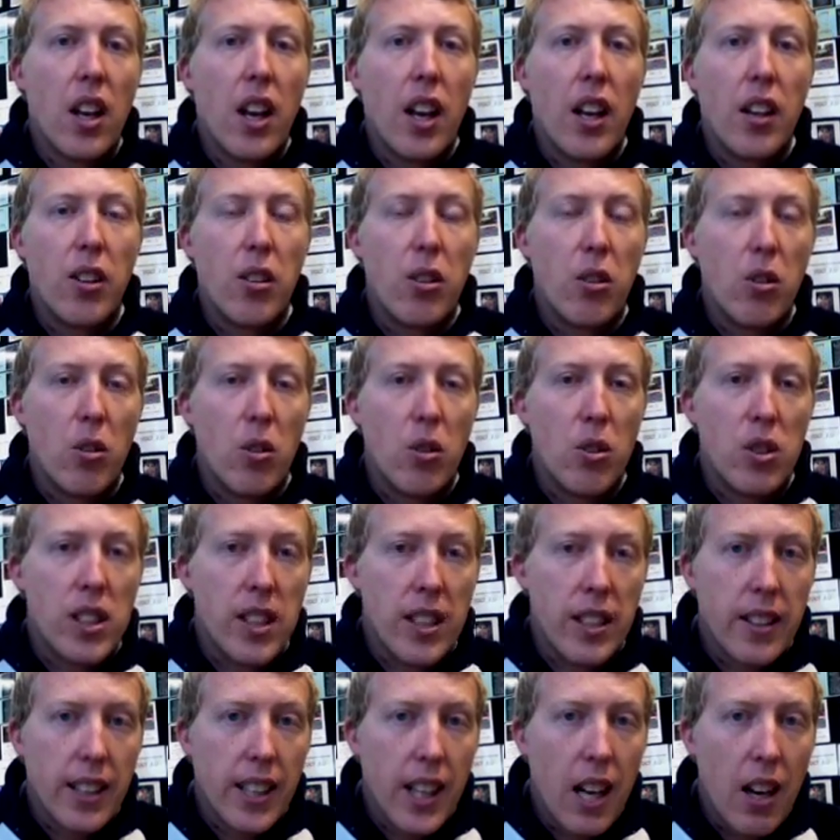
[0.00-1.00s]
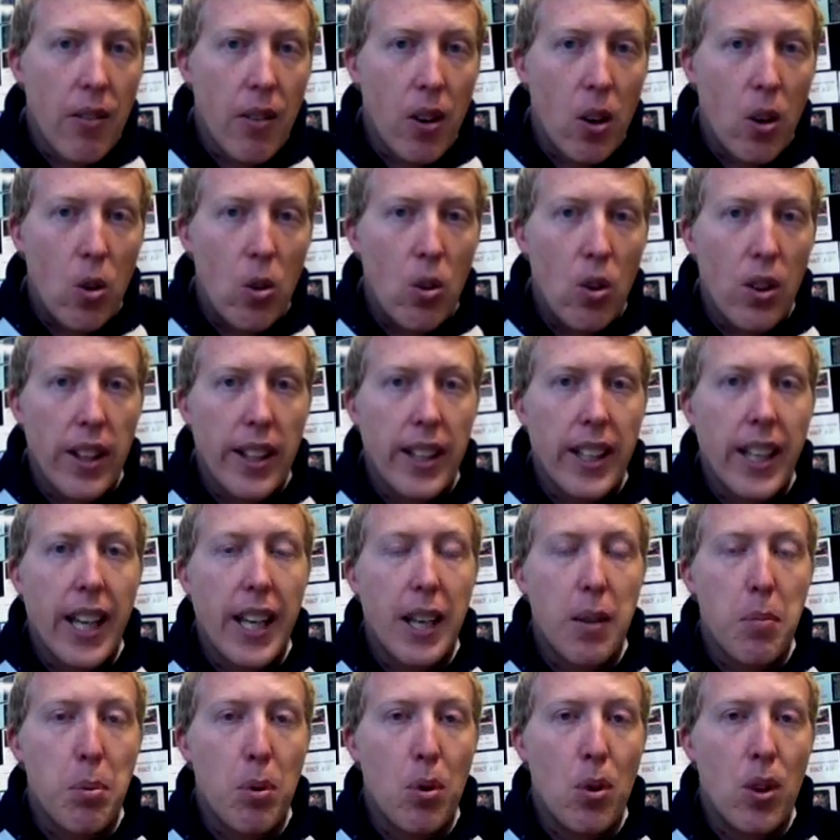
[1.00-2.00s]
you didn't cover all the
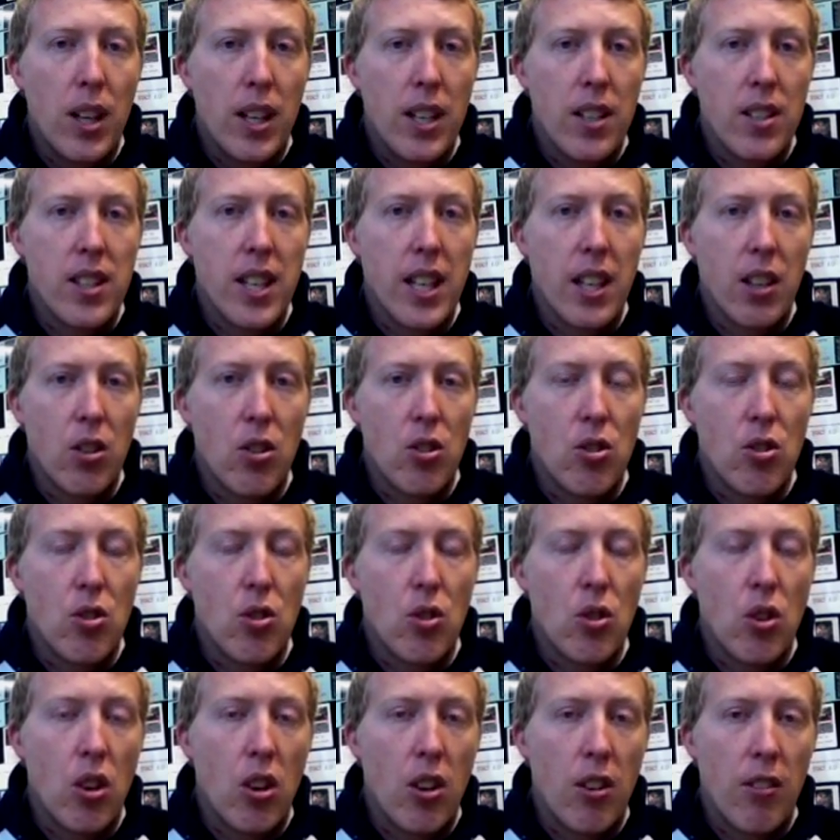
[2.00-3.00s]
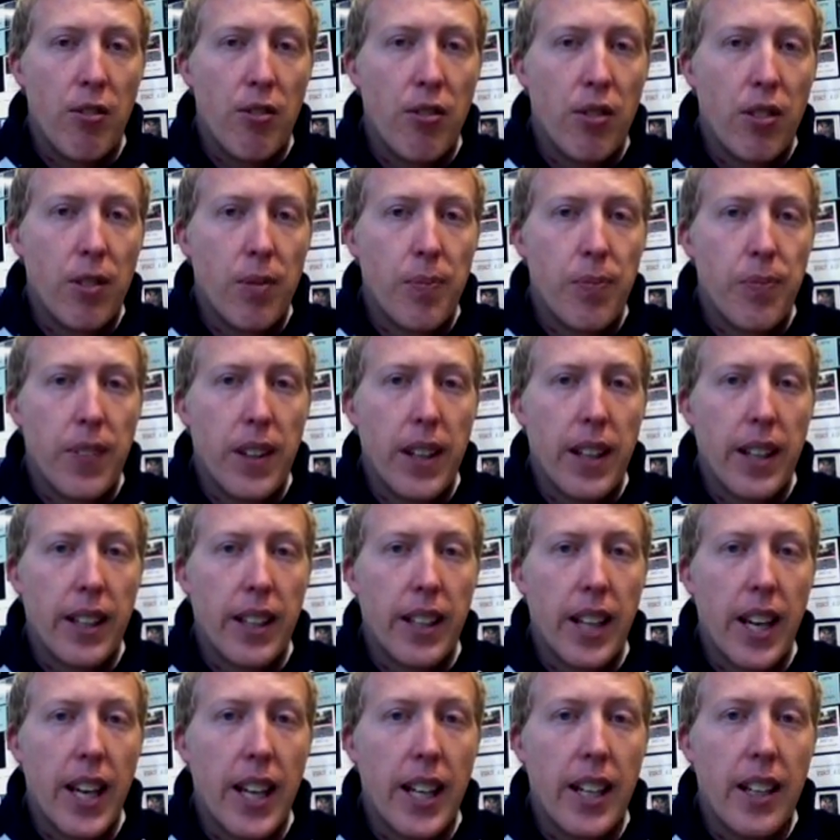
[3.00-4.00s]
key points that you should have.
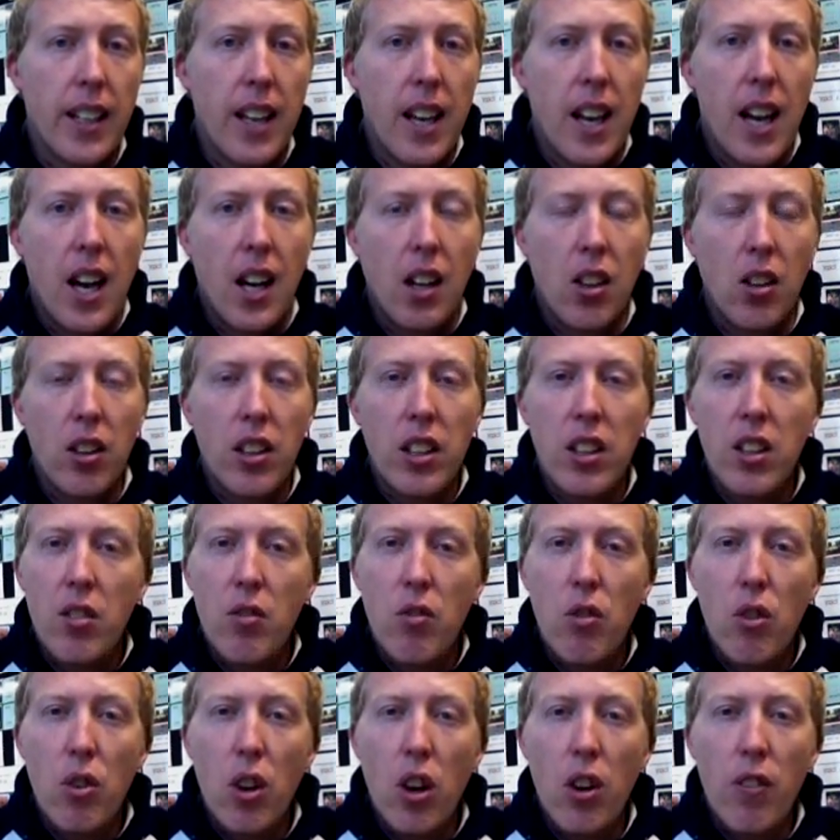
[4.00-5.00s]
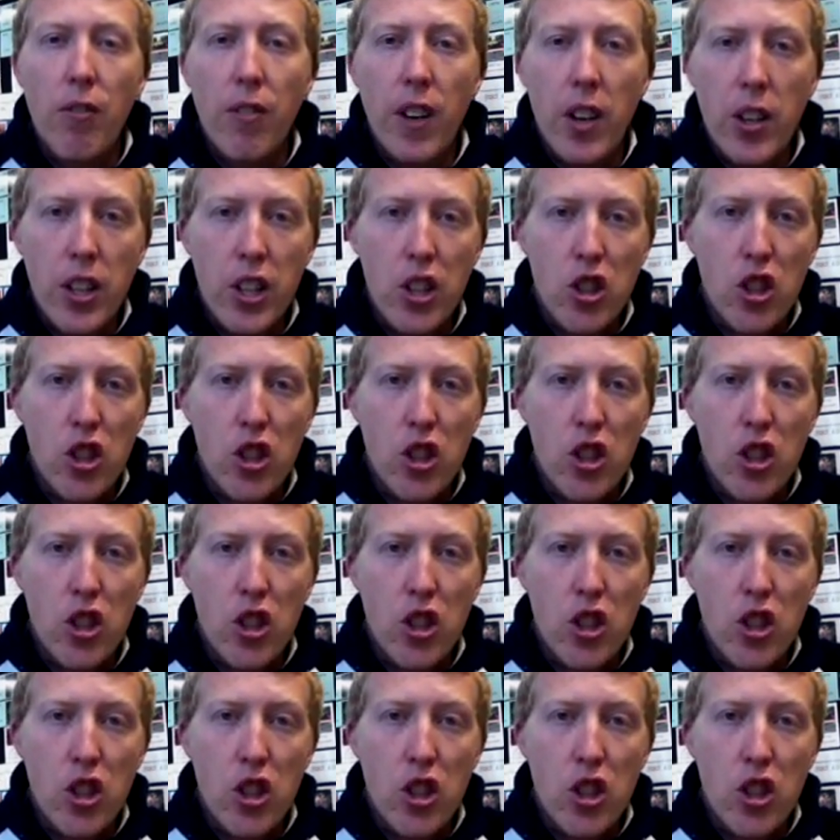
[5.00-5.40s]
Okay, a lot of you wrote very